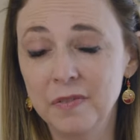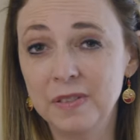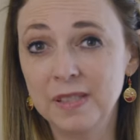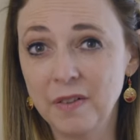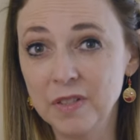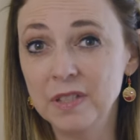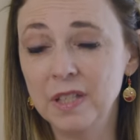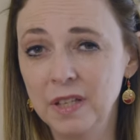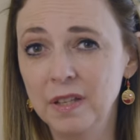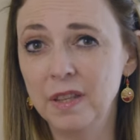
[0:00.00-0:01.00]
of
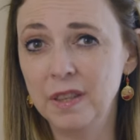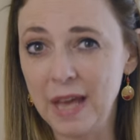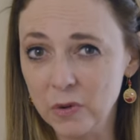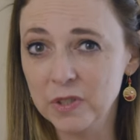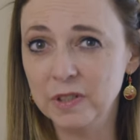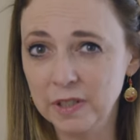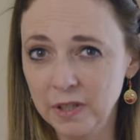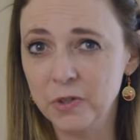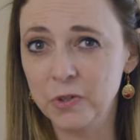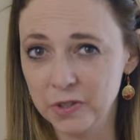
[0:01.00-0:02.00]
17,000
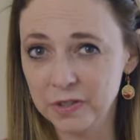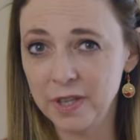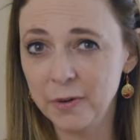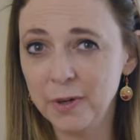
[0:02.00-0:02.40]
leaders, is that